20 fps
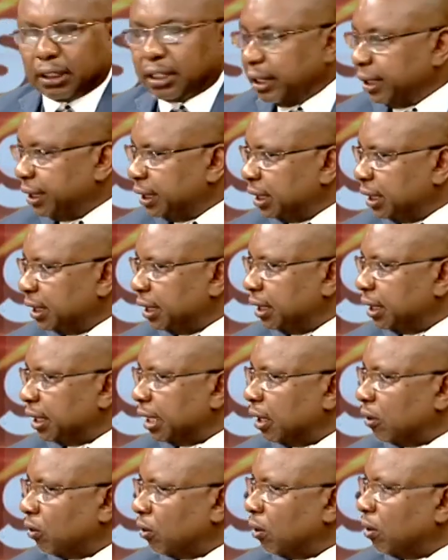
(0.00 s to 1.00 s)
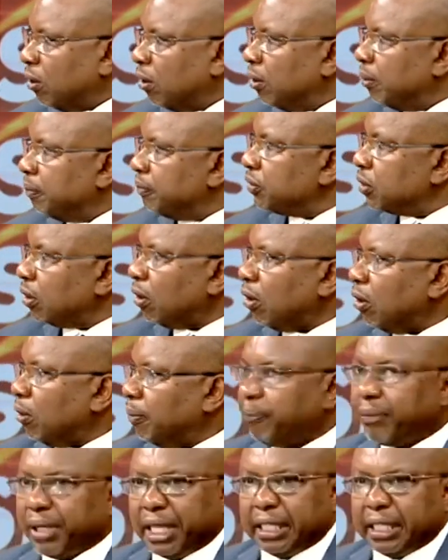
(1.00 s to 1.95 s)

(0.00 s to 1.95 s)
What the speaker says: cleaning in the homes or